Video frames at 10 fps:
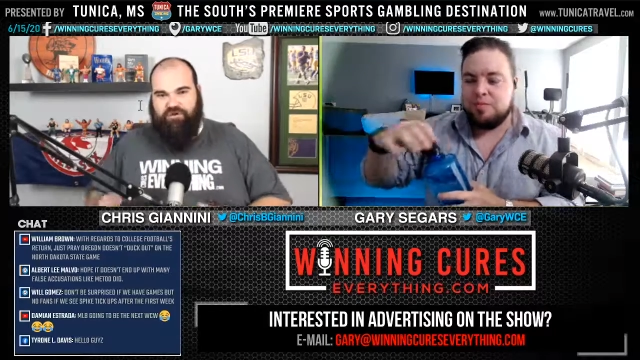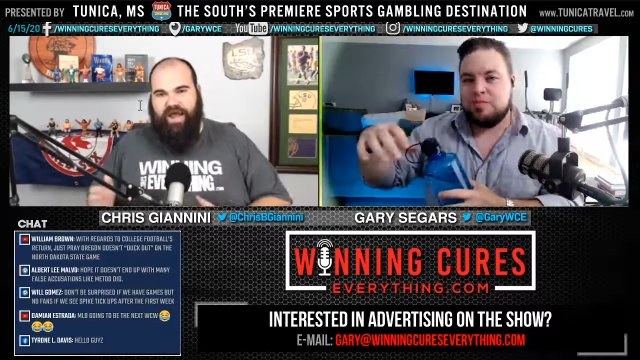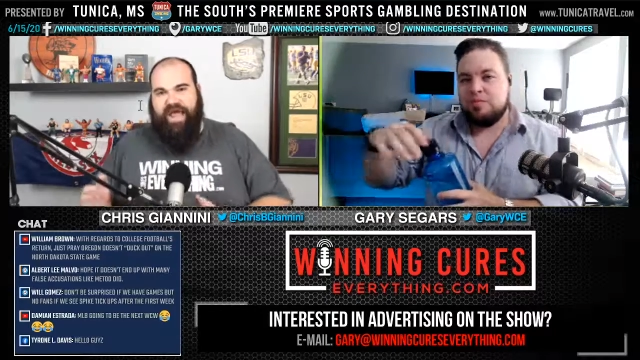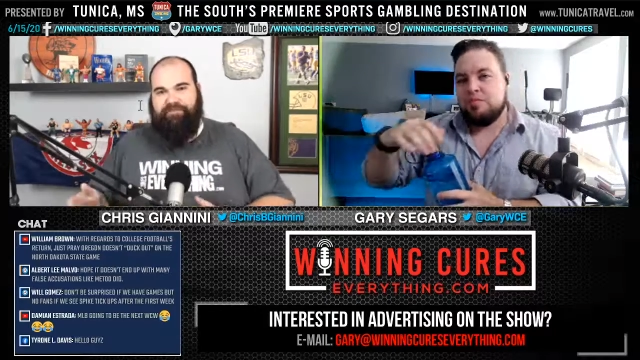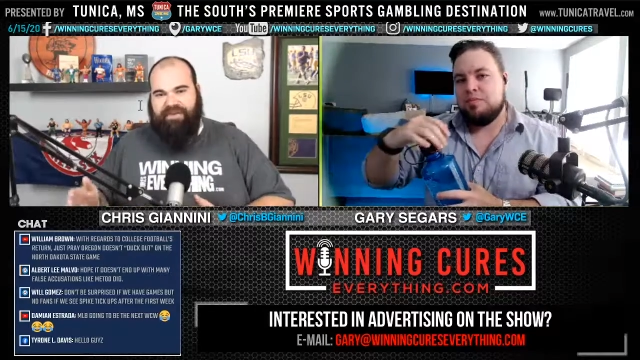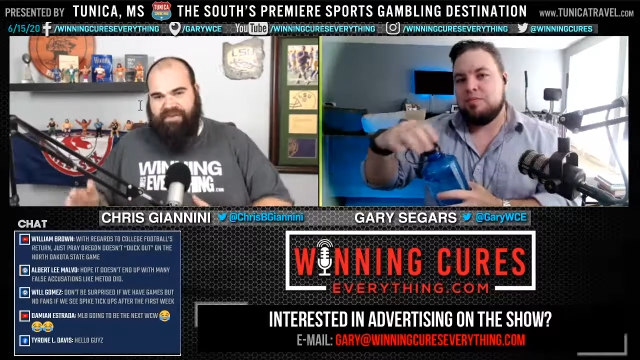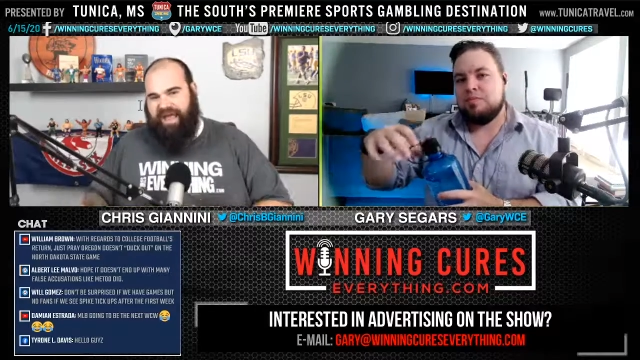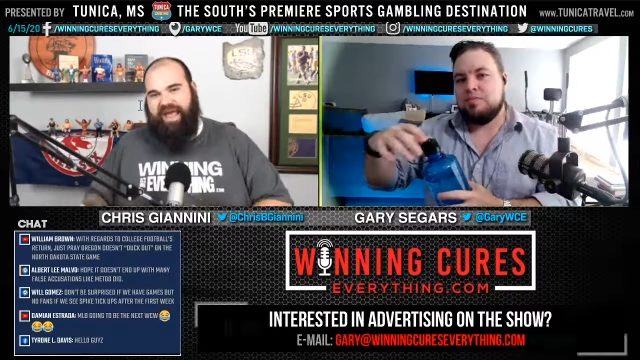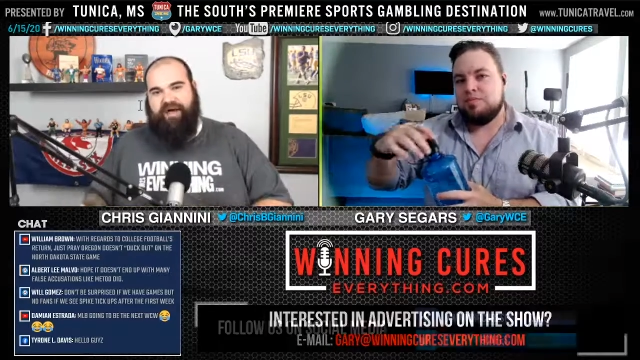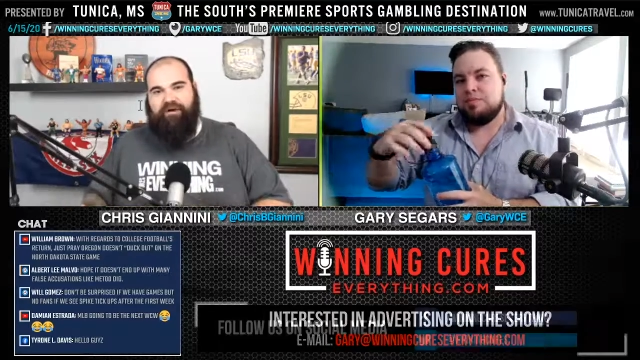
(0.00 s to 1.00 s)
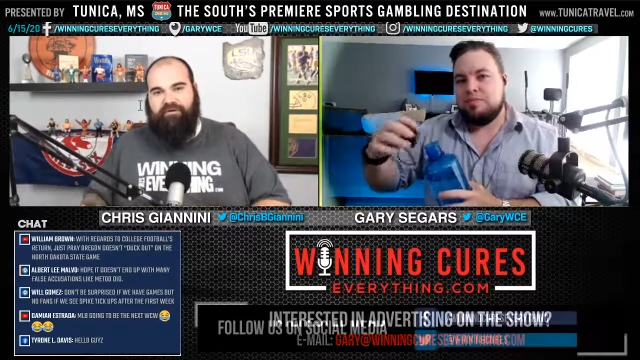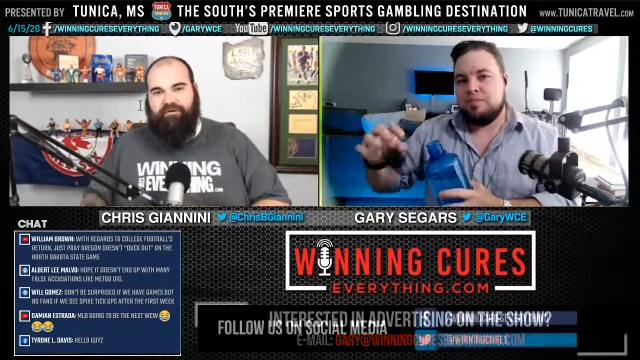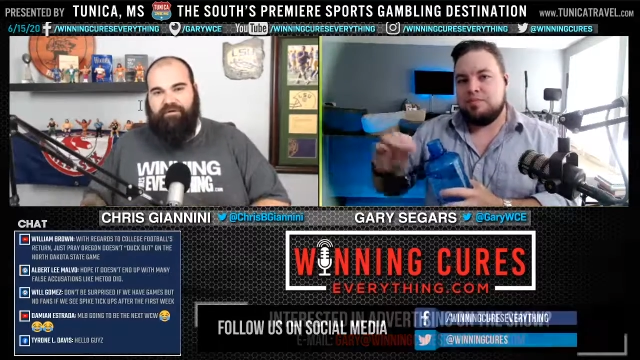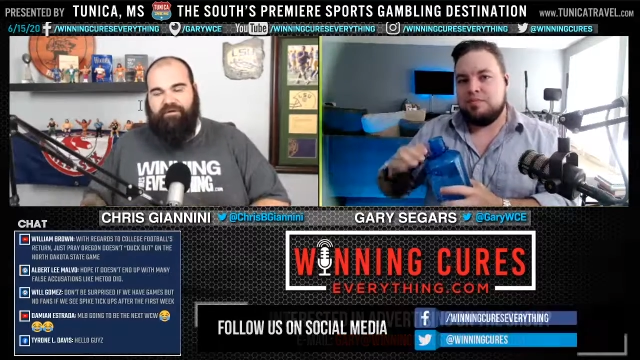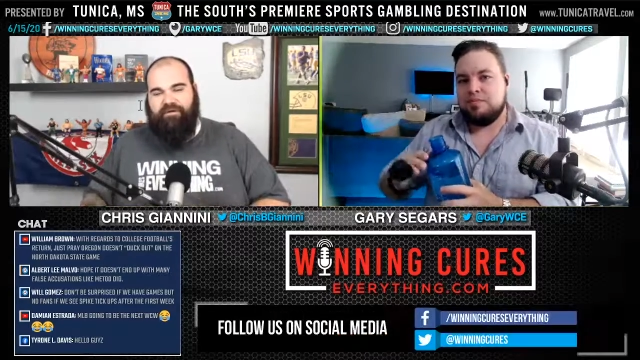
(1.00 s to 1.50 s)
Speaker 1: are happening now
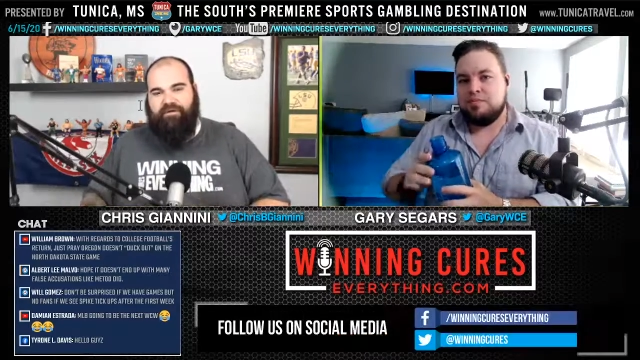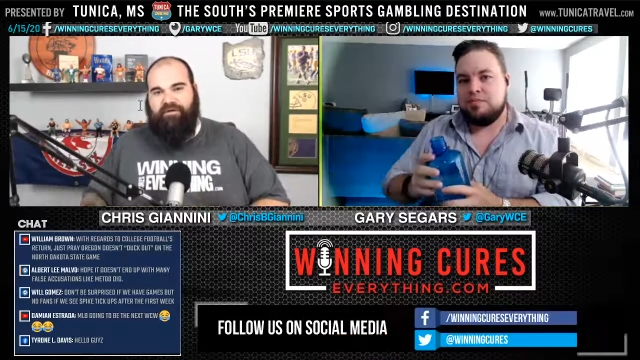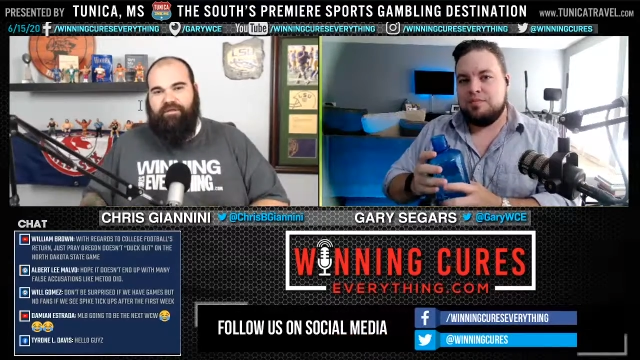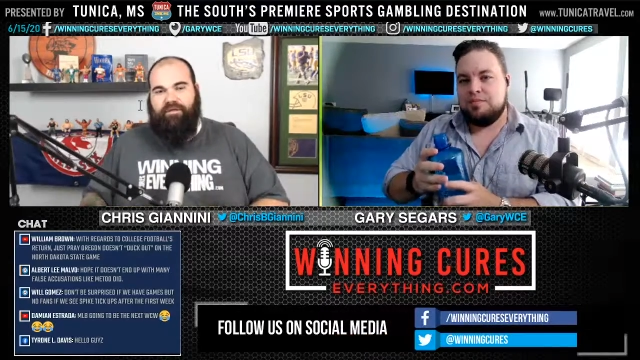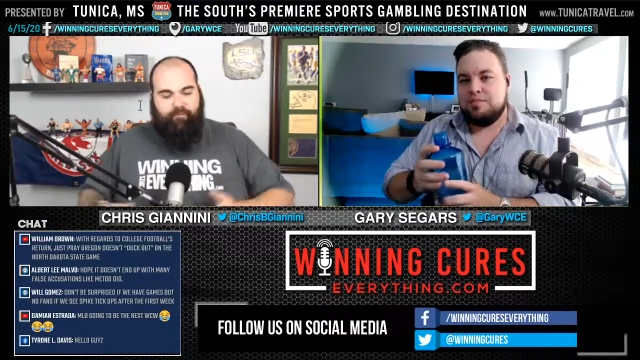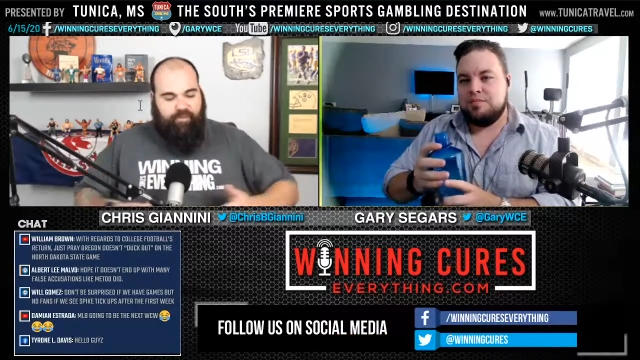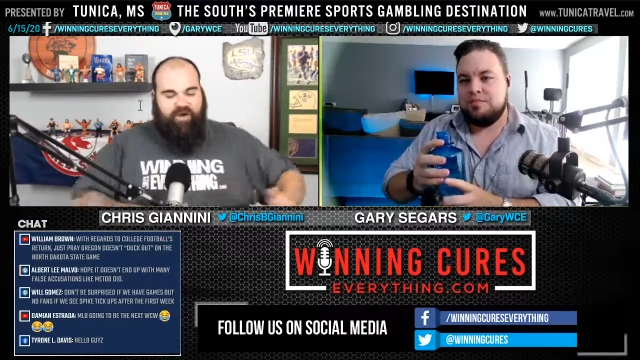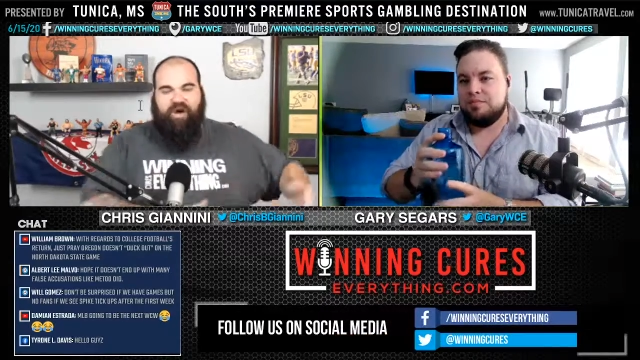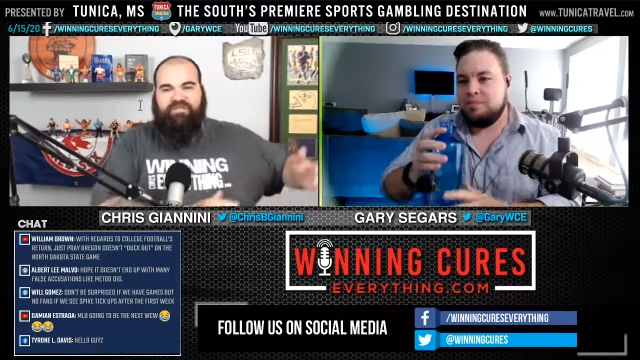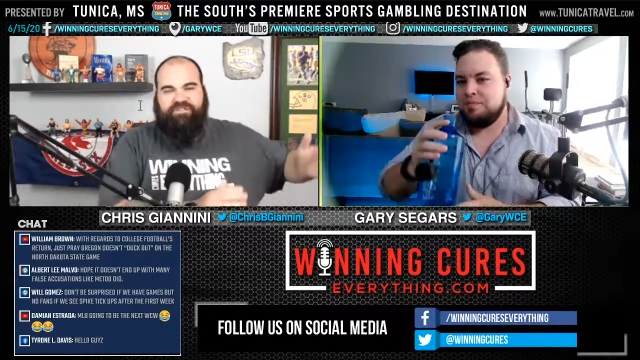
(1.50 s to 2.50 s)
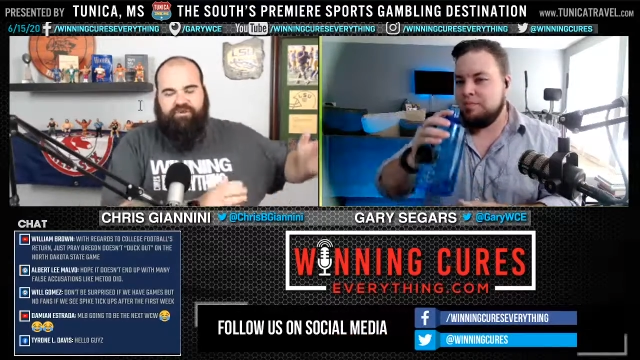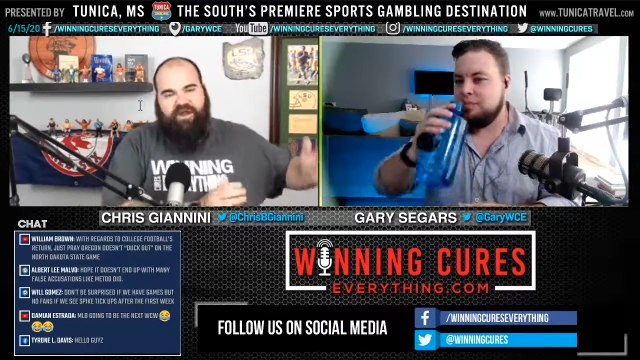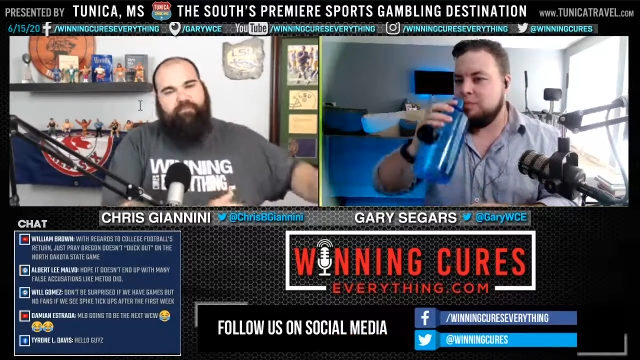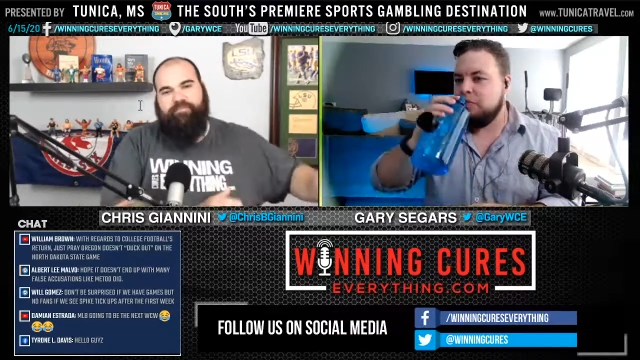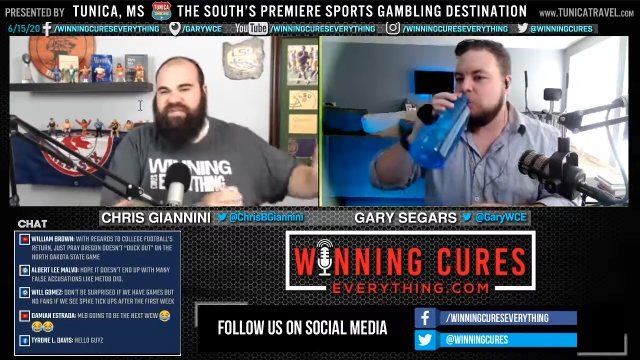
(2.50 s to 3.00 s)
because they're in a big